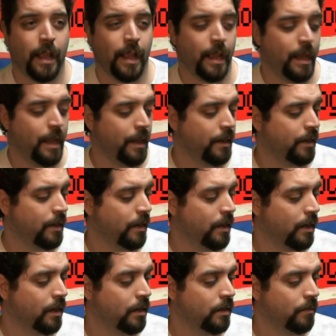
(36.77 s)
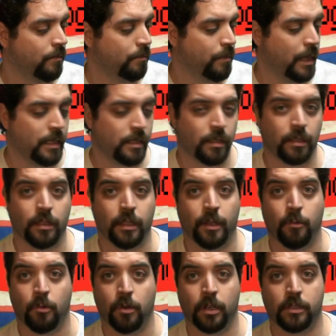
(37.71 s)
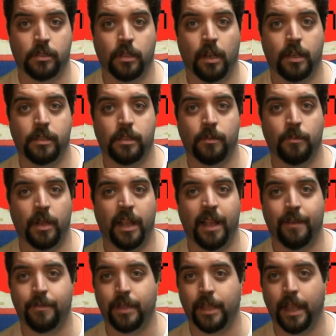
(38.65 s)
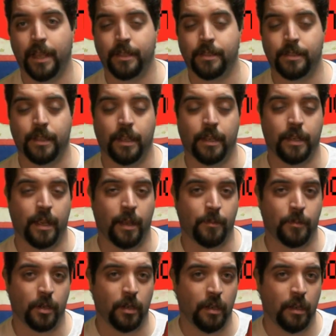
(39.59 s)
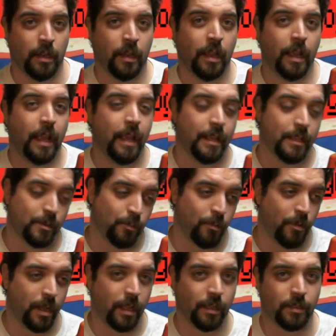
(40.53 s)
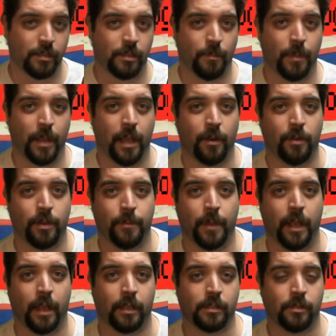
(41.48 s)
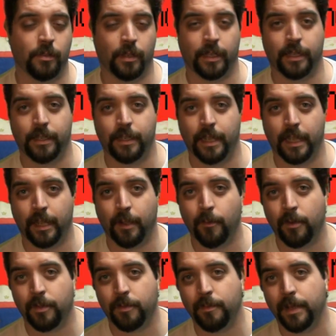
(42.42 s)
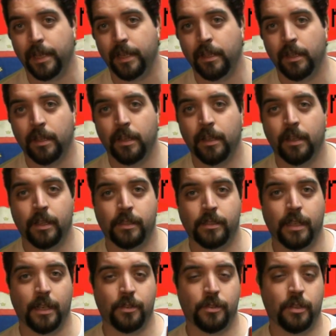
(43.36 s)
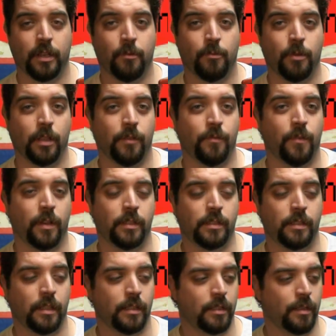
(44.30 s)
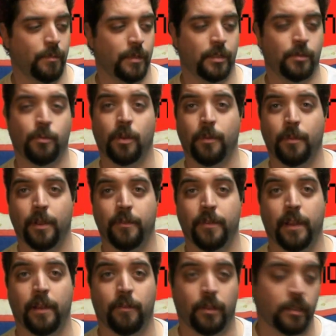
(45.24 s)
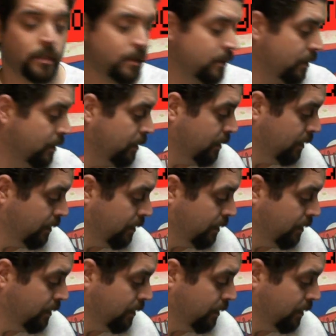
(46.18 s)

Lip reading: And basically it works awesome. I have the AC adapter as well as the battery pack, so I can take it with me. It's actually a really fun system. It's one of my favorites.